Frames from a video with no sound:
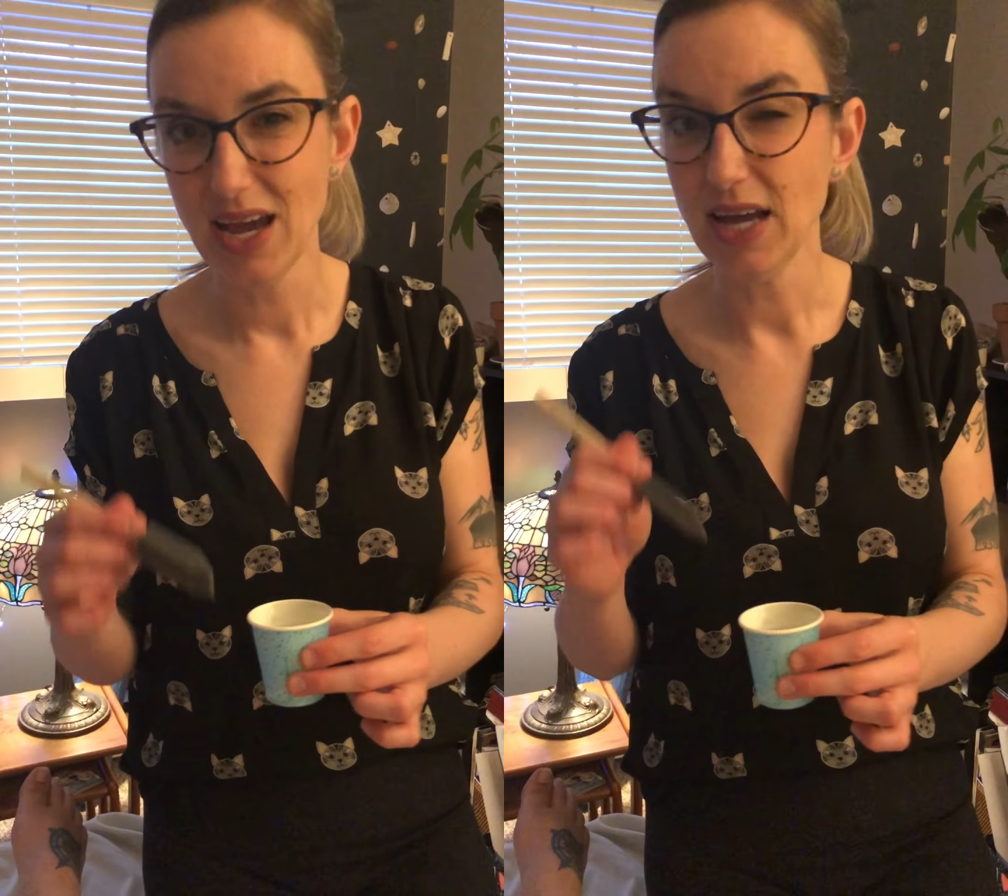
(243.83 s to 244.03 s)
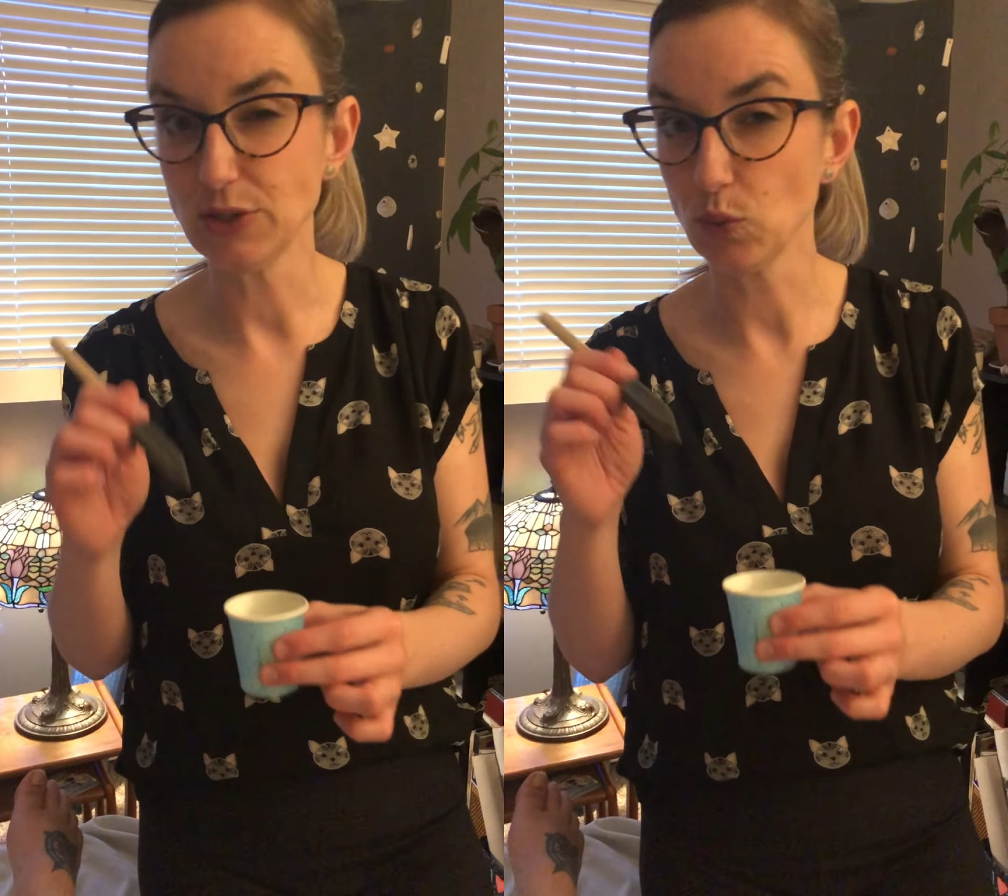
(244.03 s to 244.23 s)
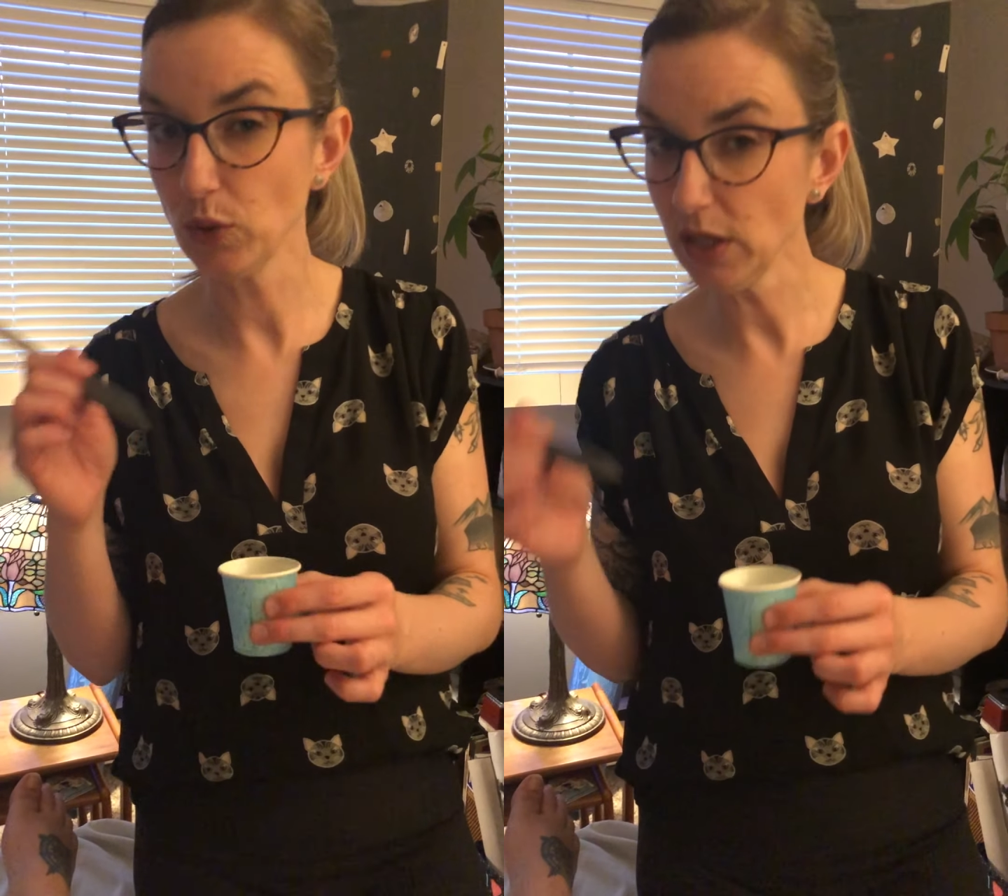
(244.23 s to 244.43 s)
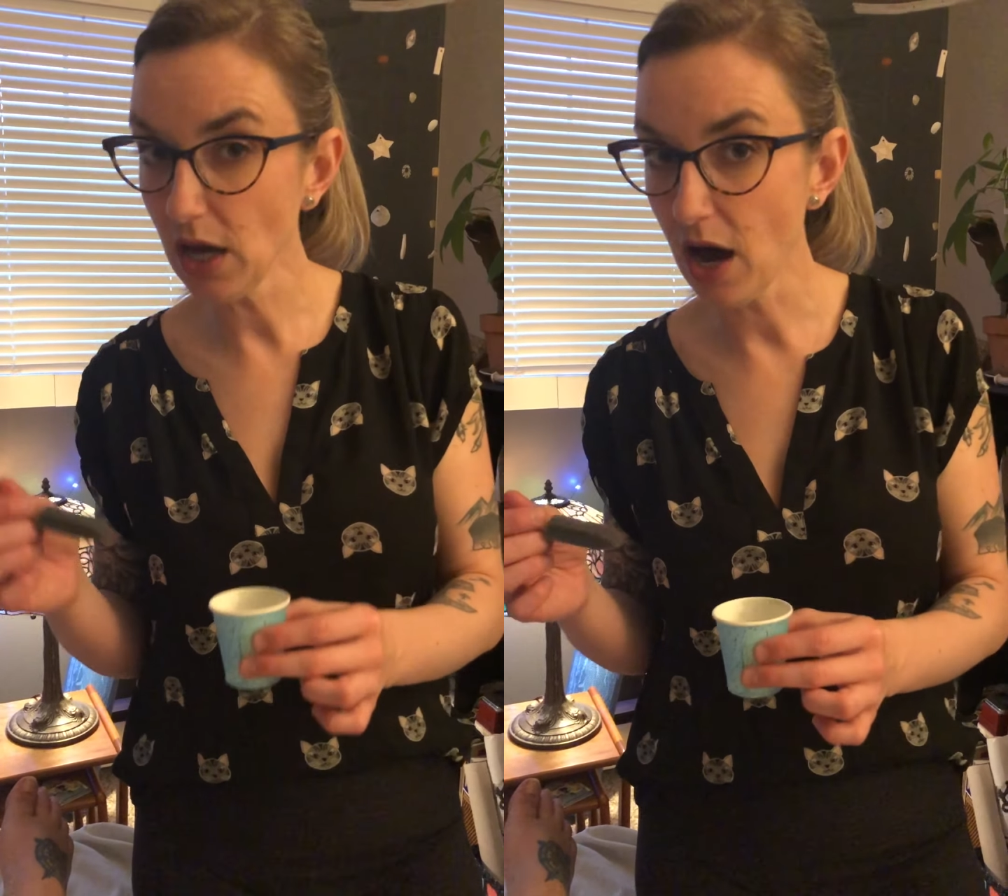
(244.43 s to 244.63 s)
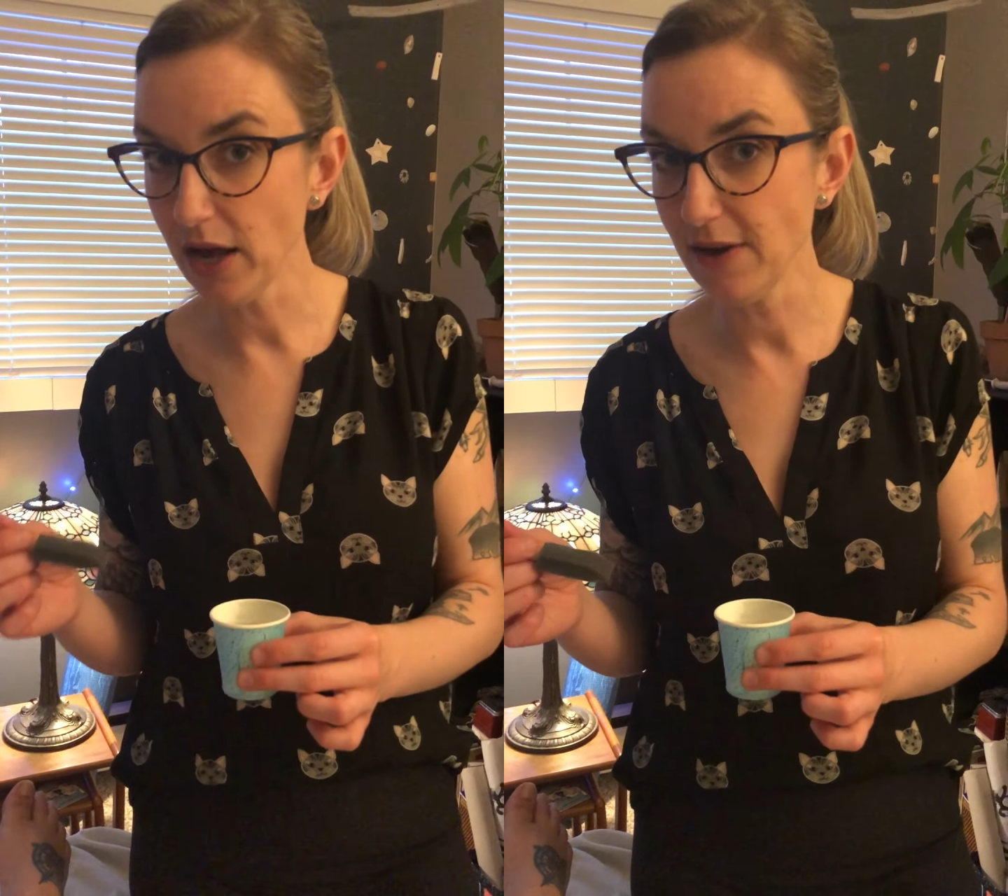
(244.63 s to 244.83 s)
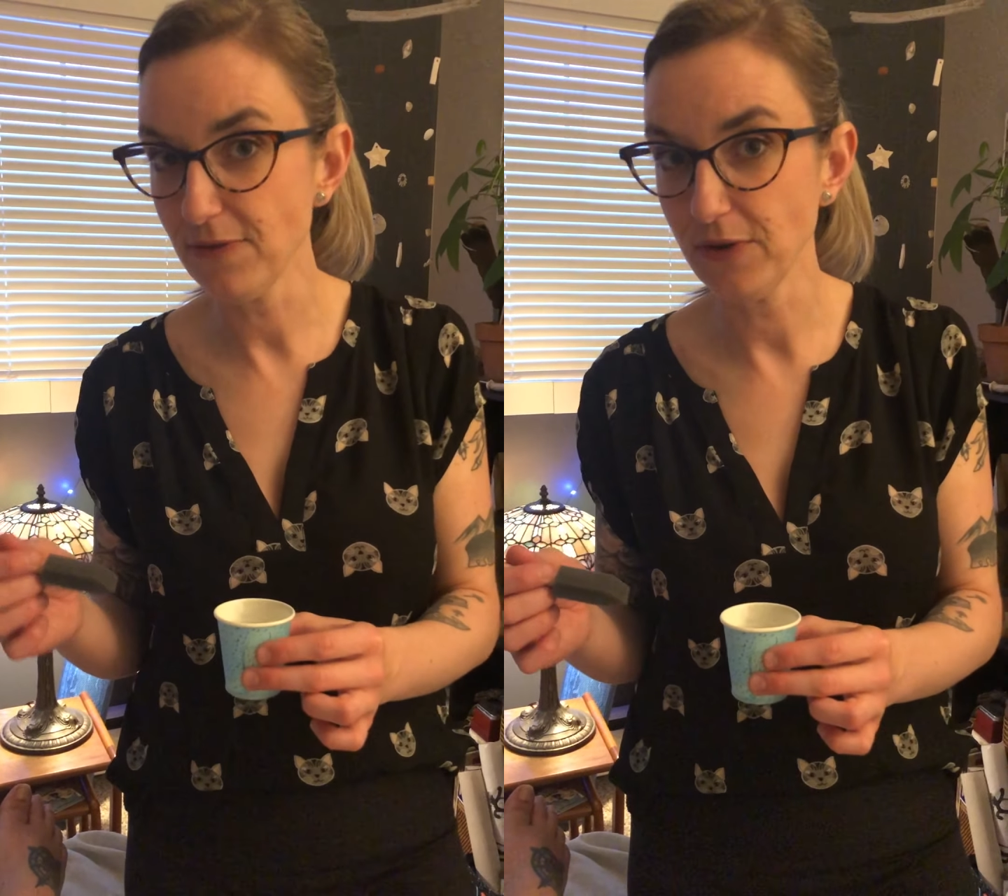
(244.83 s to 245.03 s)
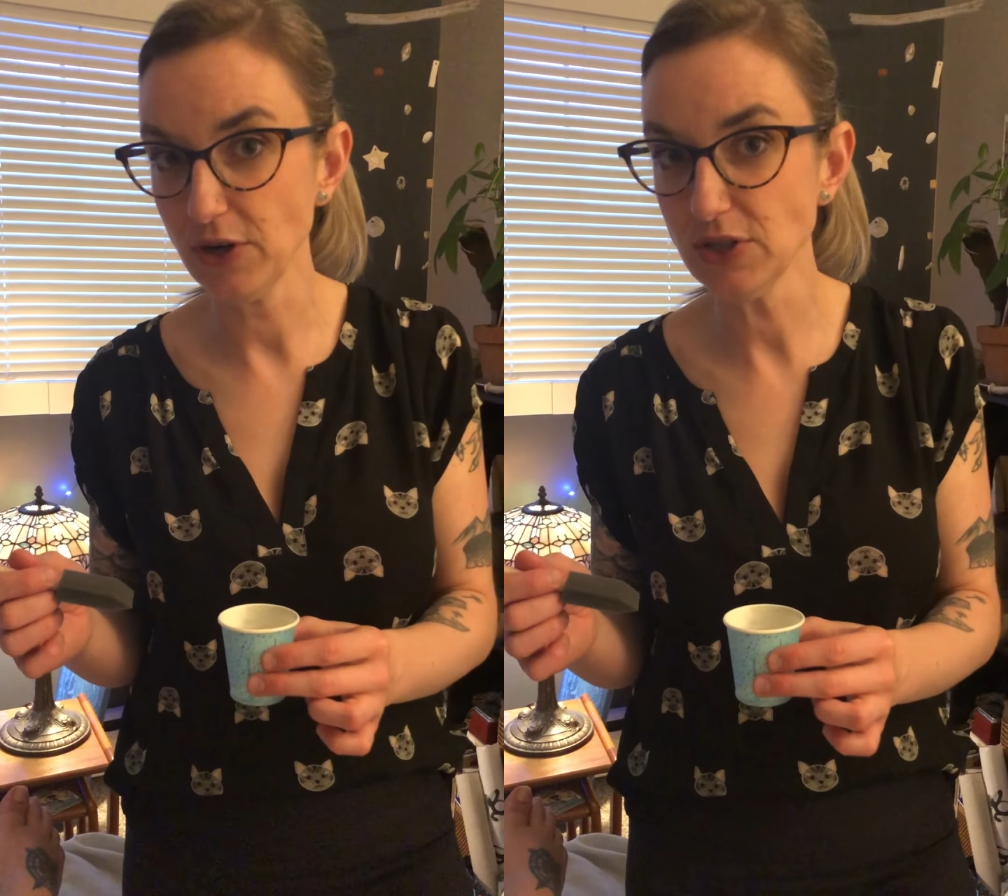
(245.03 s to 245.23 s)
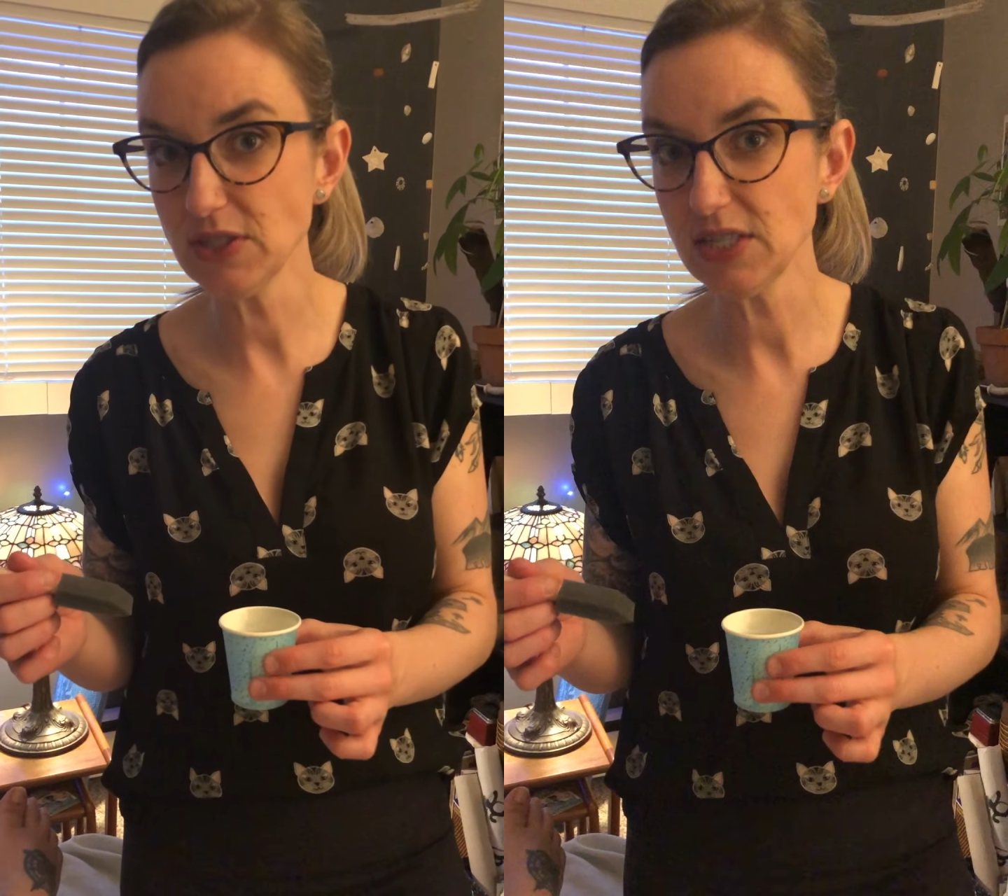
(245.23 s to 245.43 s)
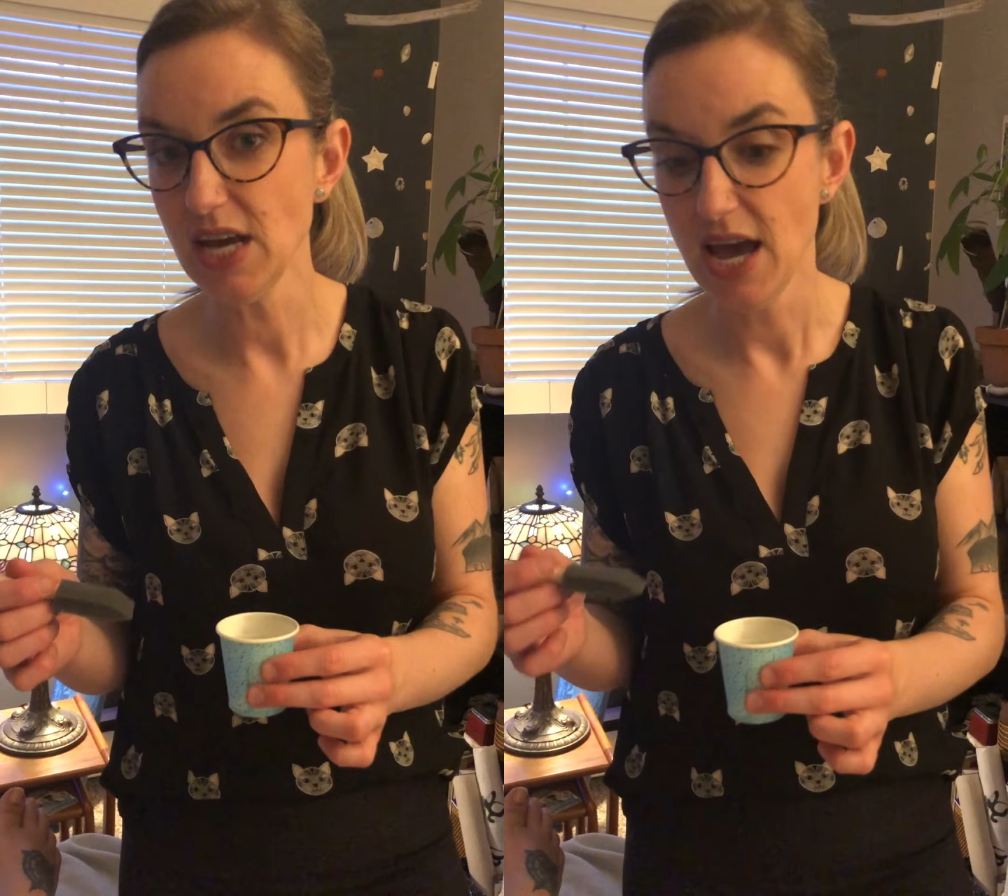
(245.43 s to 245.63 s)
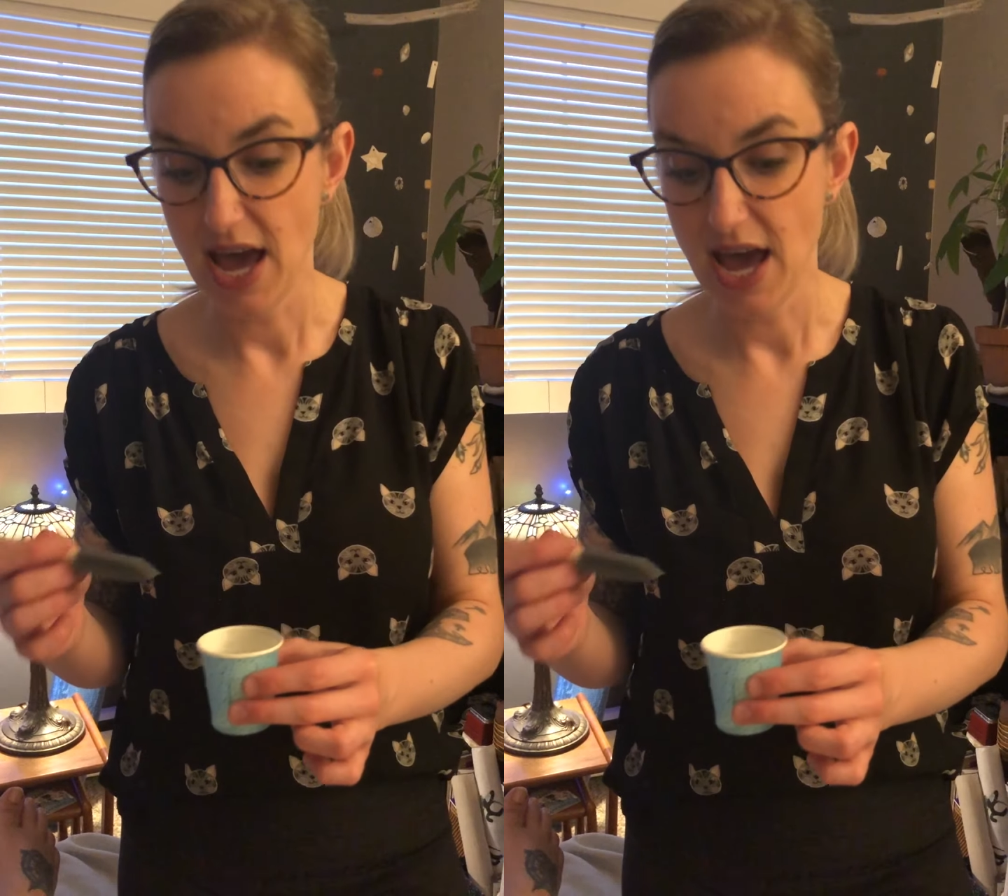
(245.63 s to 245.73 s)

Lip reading: It's really hot at first,